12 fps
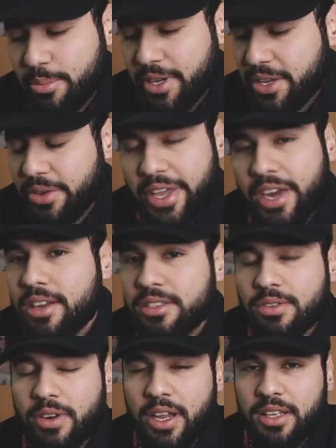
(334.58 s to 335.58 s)
But you can
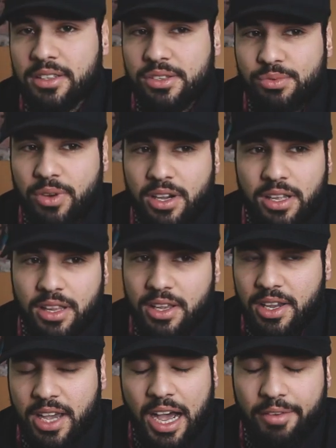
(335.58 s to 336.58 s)
enter End as well.
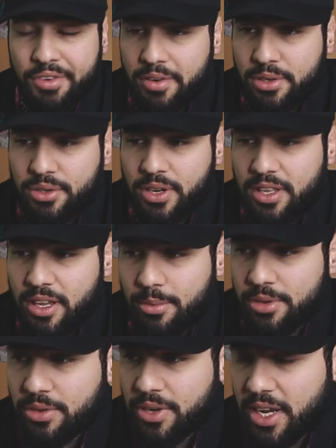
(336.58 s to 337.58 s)
I've never took a
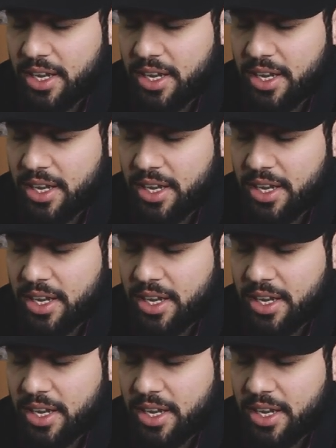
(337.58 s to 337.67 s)
W in